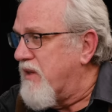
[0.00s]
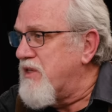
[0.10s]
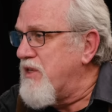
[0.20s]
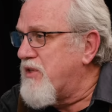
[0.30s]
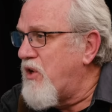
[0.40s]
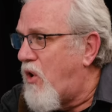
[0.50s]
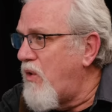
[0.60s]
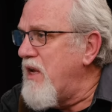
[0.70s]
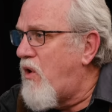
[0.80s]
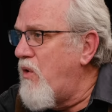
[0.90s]
This is the
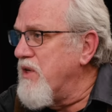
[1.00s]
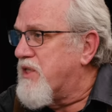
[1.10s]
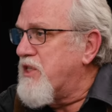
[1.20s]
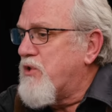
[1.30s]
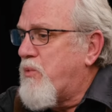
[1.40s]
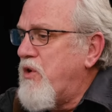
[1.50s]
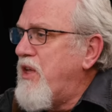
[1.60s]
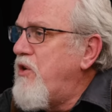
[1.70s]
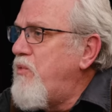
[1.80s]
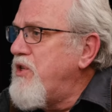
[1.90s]
holy of holies. This is where
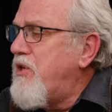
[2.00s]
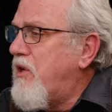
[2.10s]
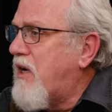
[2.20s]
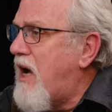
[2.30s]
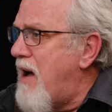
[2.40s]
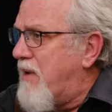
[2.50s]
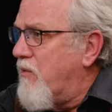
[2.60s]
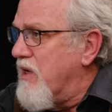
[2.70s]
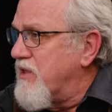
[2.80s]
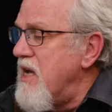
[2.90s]
the original Kaaba
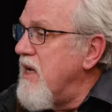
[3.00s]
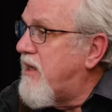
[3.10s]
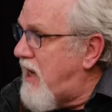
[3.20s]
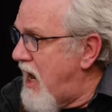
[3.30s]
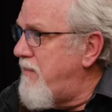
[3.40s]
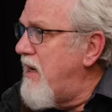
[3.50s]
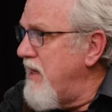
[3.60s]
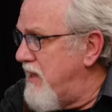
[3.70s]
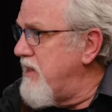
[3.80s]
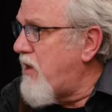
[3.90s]
was. Kaaba
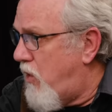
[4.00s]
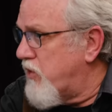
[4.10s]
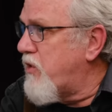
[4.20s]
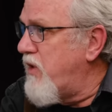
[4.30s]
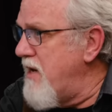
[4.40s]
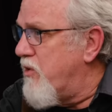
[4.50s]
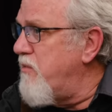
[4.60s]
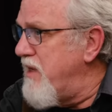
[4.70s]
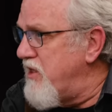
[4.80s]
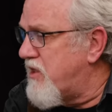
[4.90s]
is also Hebrew,
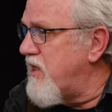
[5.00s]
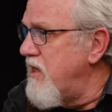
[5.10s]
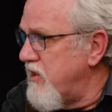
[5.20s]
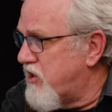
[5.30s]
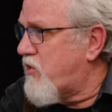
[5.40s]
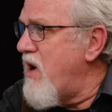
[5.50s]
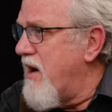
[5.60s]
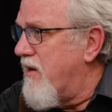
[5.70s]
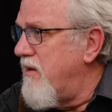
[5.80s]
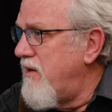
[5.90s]
means the
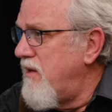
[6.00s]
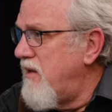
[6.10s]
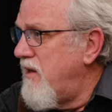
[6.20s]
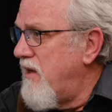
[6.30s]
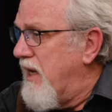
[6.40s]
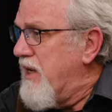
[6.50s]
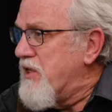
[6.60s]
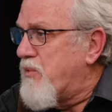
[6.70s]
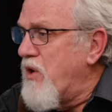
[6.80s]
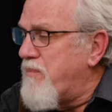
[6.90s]
square. It
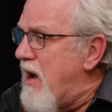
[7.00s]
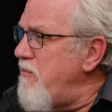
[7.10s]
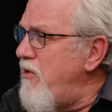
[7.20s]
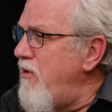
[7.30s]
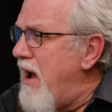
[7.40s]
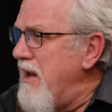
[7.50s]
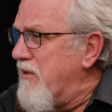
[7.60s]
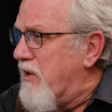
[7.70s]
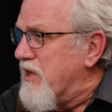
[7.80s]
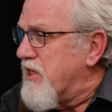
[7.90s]
is where Mount Moriah
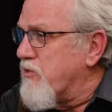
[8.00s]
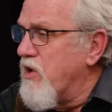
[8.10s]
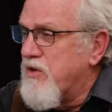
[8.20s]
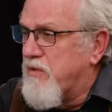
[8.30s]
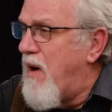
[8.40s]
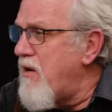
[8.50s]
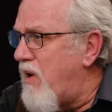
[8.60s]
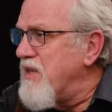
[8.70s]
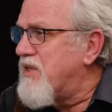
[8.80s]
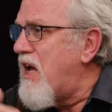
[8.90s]
was. It's where
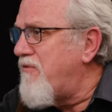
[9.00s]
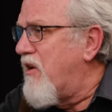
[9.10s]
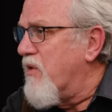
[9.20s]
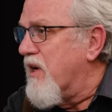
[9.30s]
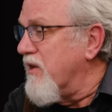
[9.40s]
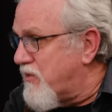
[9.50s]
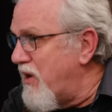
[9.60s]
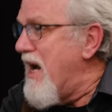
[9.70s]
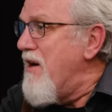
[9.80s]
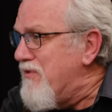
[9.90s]
Marwa and Safa were. It's
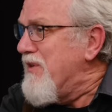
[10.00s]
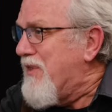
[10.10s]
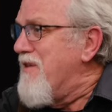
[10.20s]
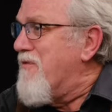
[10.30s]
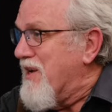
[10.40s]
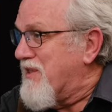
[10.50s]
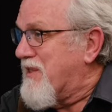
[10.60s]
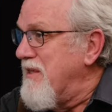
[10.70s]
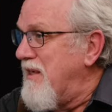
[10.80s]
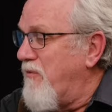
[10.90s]
where everything
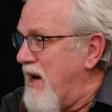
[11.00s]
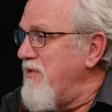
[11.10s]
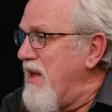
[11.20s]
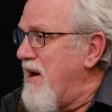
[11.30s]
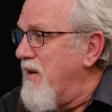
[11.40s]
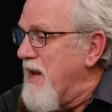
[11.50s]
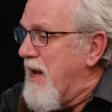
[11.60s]
was, right there.